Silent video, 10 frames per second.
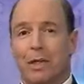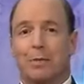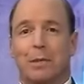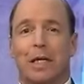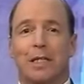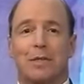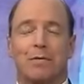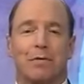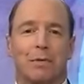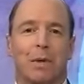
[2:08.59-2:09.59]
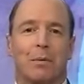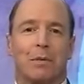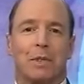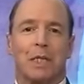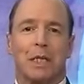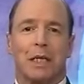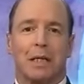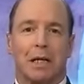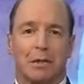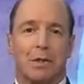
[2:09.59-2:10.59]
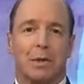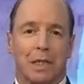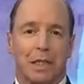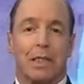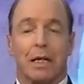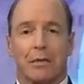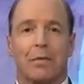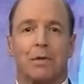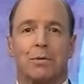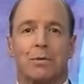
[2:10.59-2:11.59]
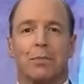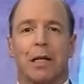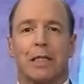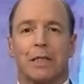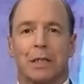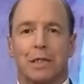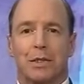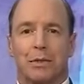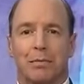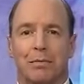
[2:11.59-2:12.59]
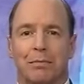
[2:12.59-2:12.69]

explanation for what we're seeing in Algeria today, of course, remains an issue.